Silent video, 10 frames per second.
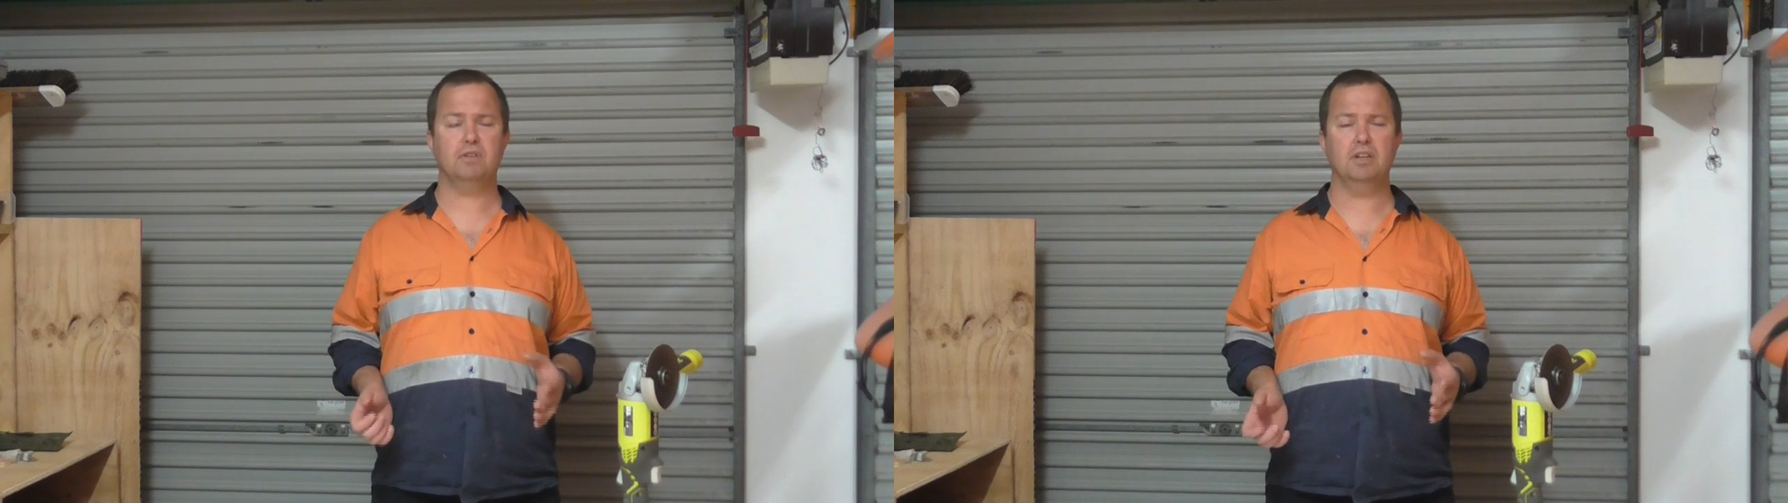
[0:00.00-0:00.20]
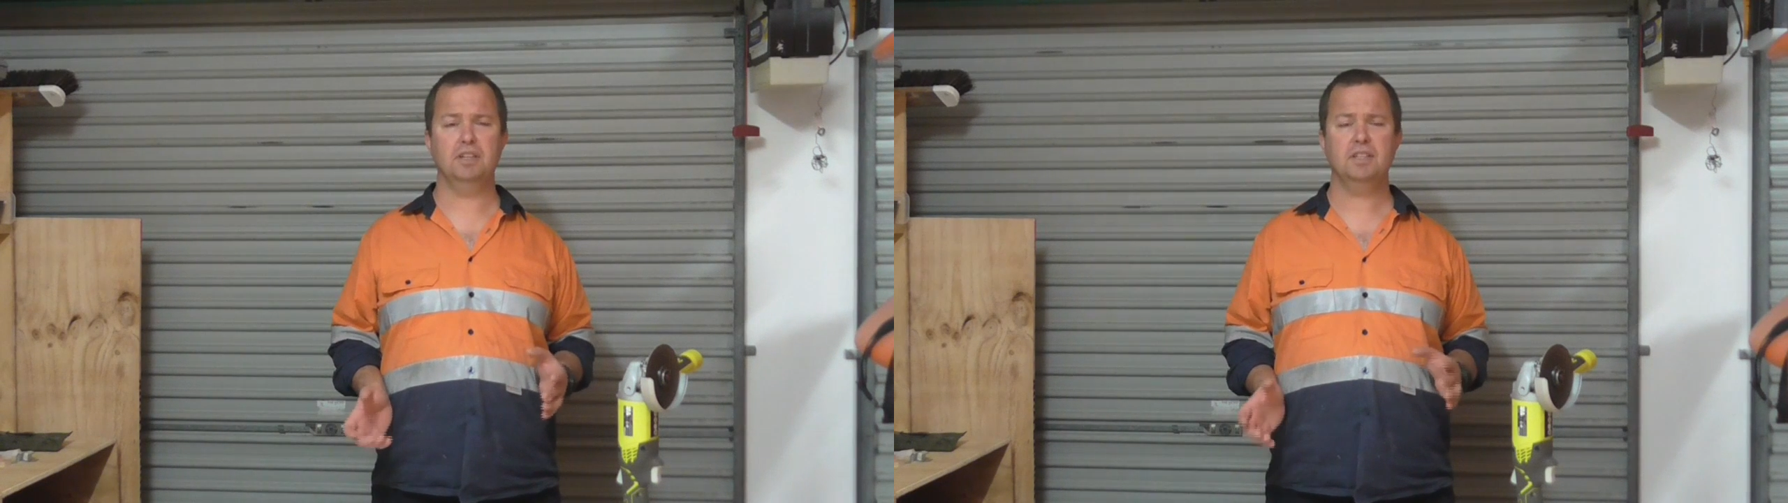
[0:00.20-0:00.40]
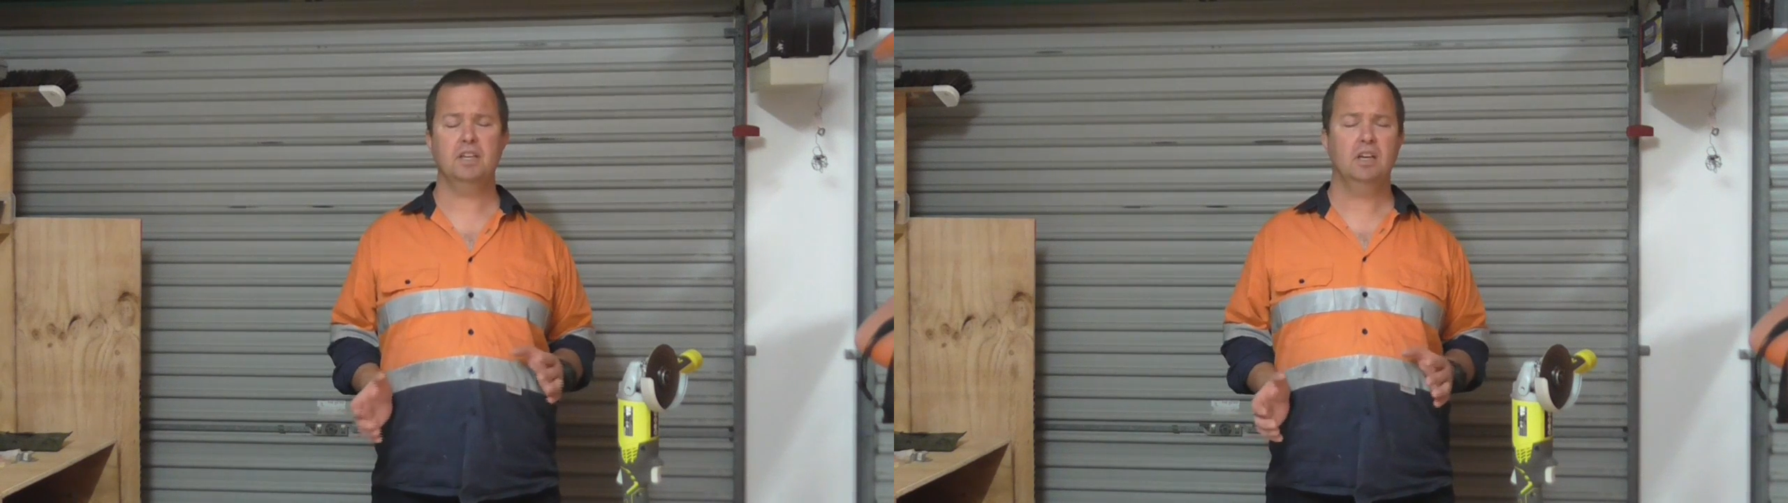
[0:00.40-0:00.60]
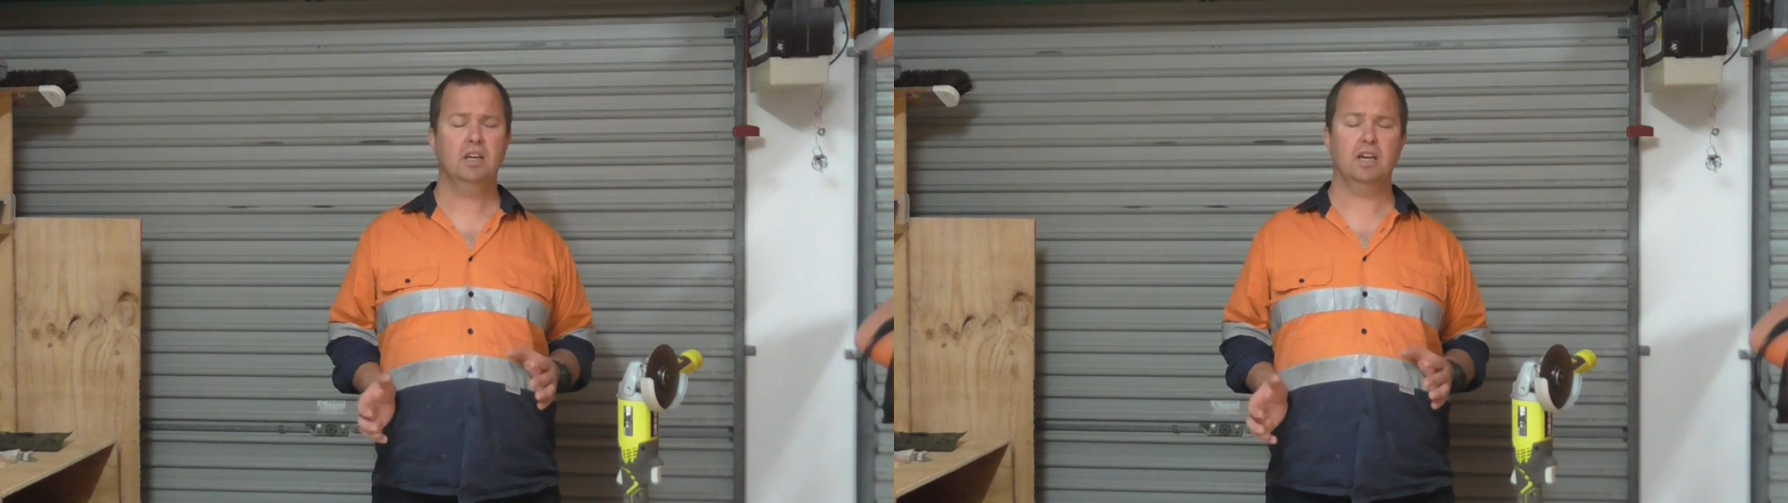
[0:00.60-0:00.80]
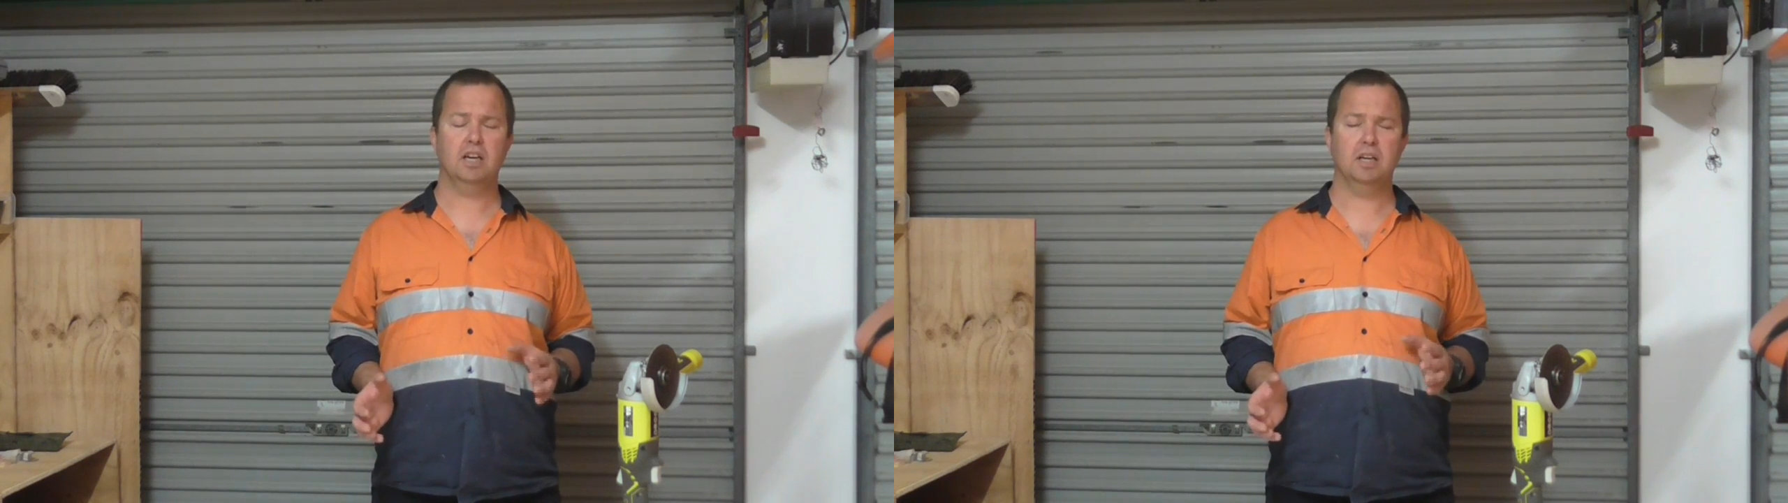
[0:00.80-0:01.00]
find
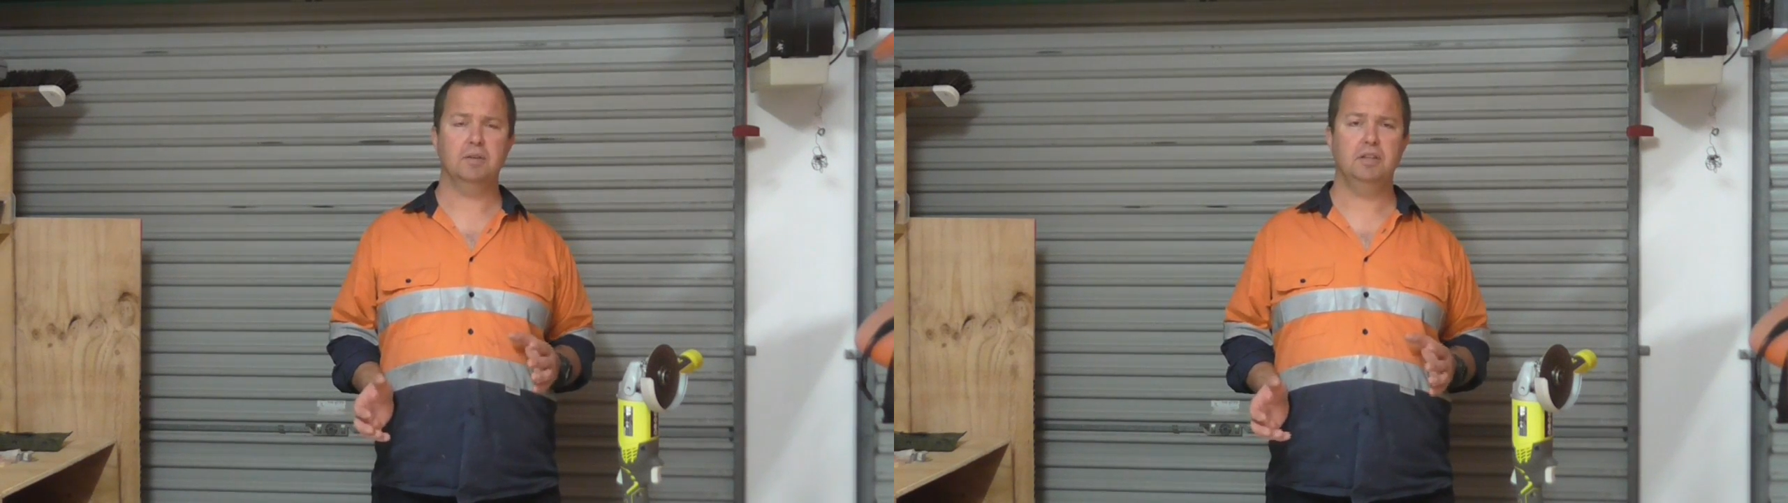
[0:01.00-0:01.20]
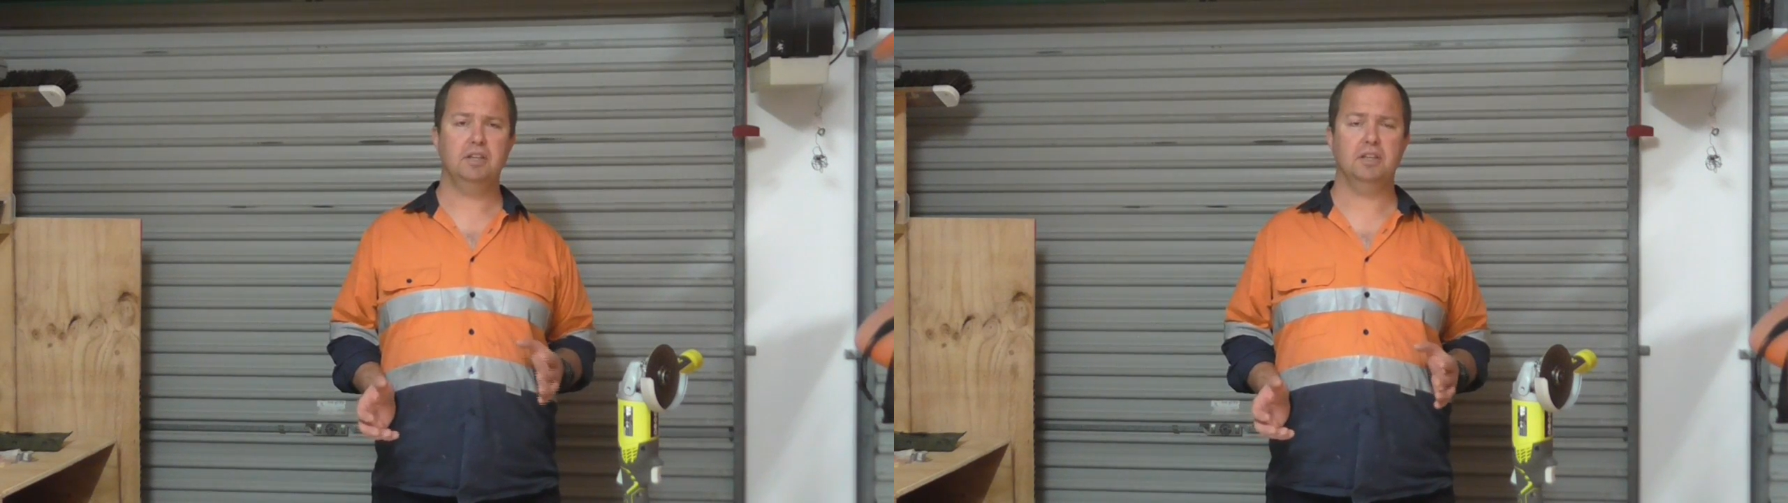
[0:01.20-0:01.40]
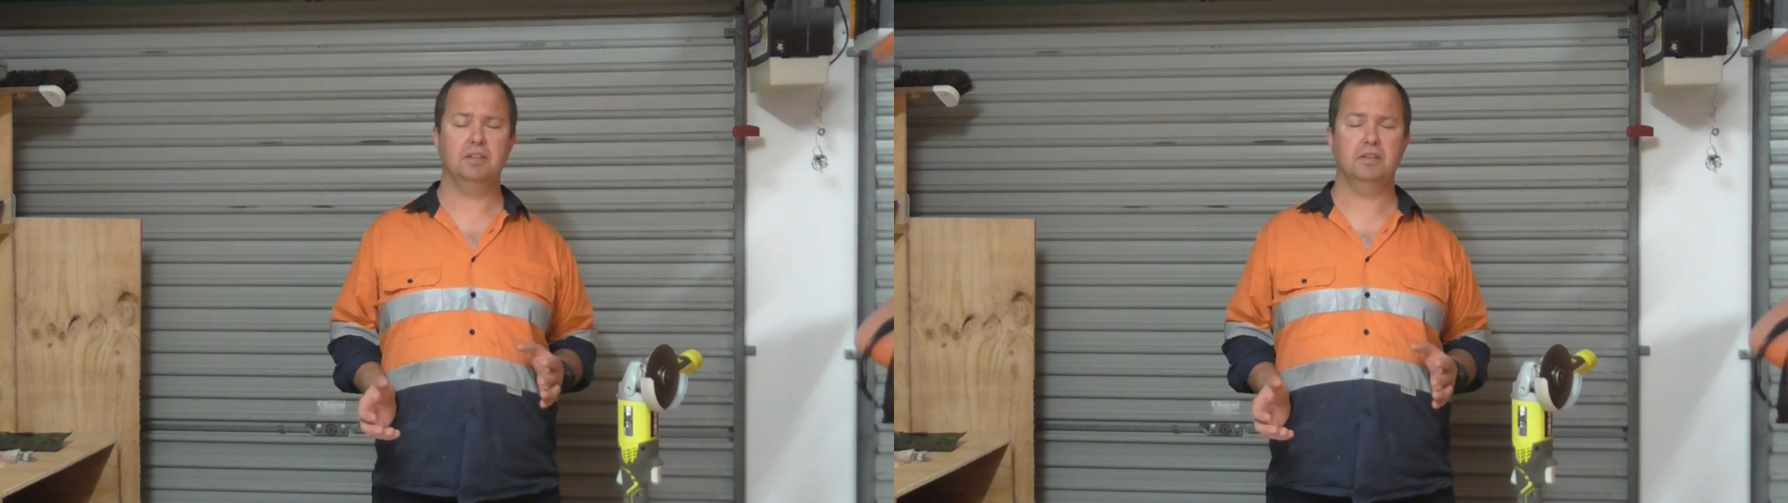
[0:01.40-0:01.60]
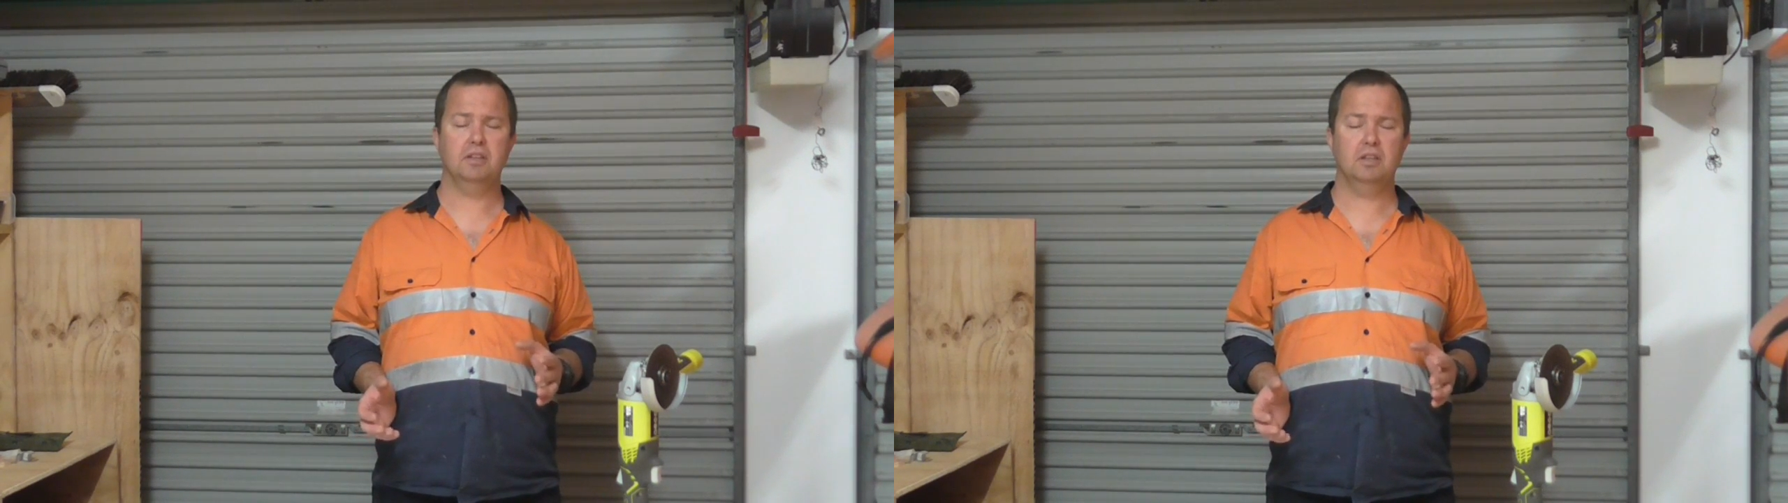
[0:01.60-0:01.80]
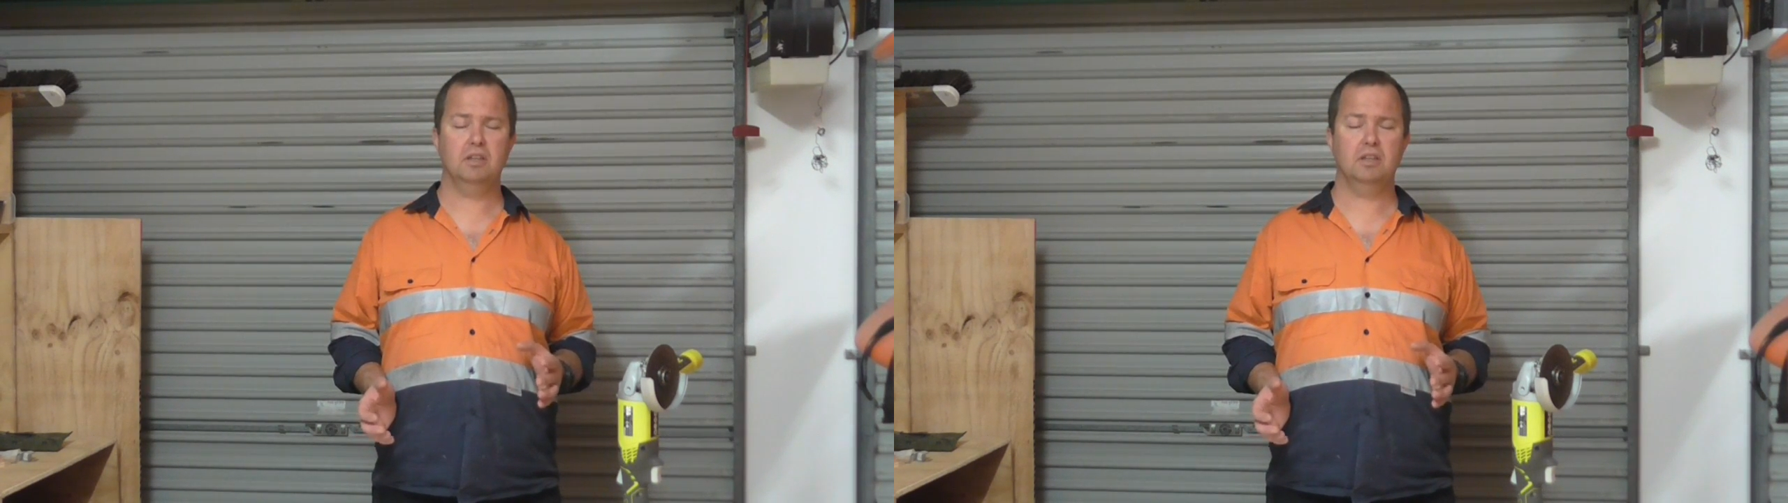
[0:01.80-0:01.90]
you can